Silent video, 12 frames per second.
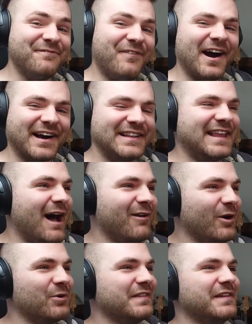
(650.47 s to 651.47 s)
Fucking
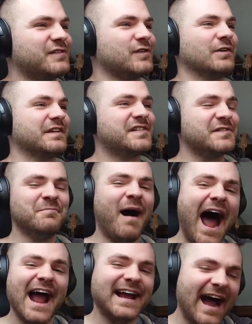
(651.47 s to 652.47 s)
downloading this song. This is
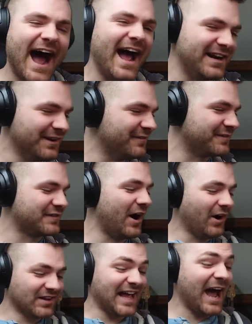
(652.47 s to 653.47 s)
my kind of
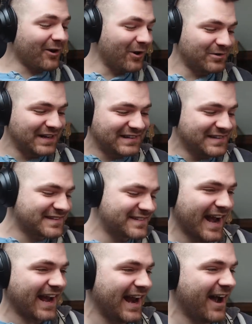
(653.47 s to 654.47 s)
song. Downloading it the
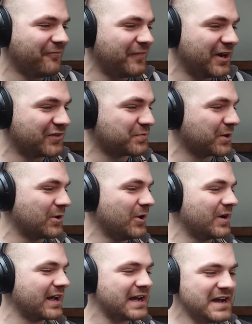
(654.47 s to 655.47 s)
second I finished
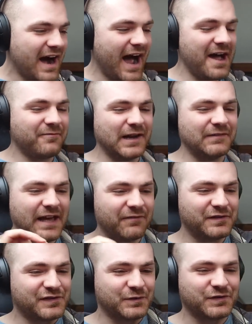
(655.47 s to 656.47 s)
recording. I have loved
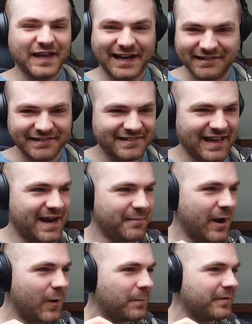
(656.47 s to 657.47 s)
every single second of this
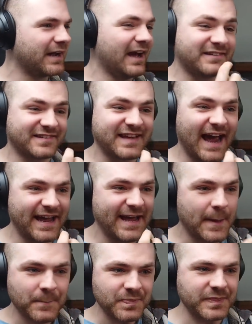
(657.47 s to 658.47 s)
anime opening. I just sat
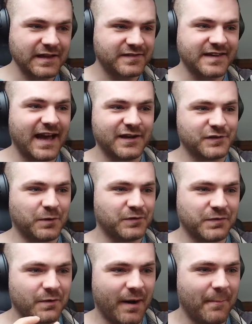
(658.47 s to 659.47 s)
here in silence,
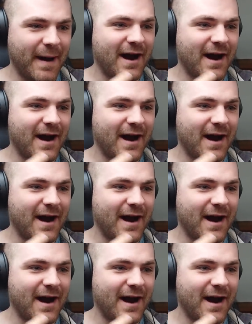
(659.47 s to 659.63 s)
most of it with my